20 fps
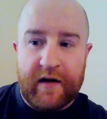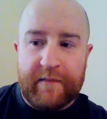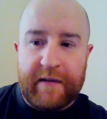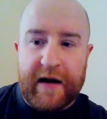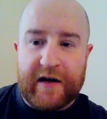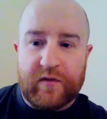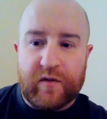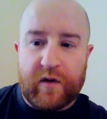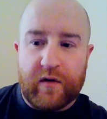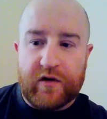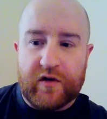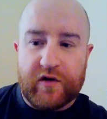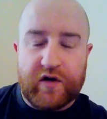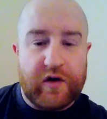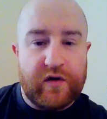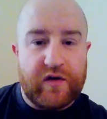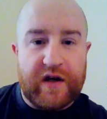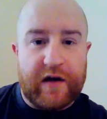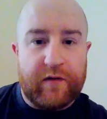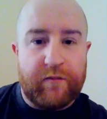Might as well just
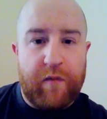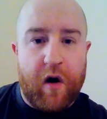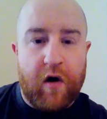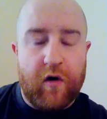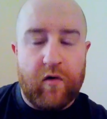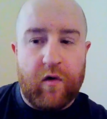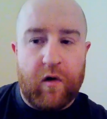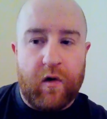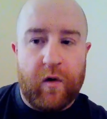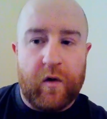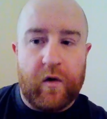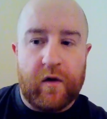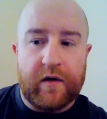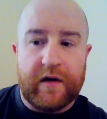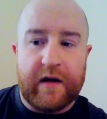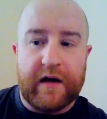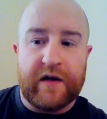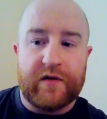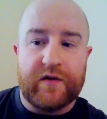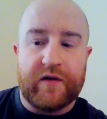use it as bog roll.
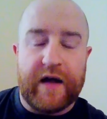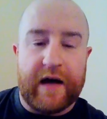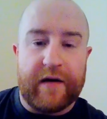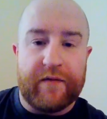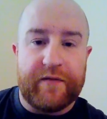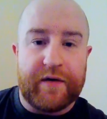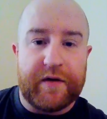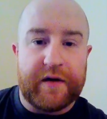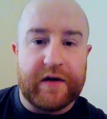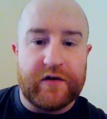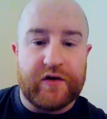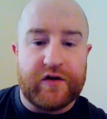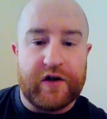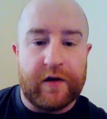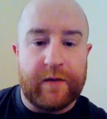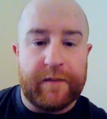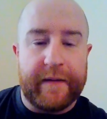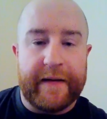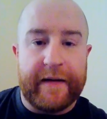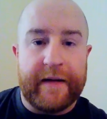It's that fucking
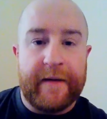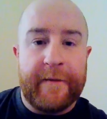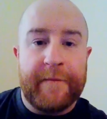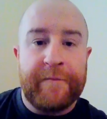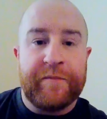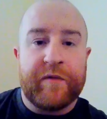stupid.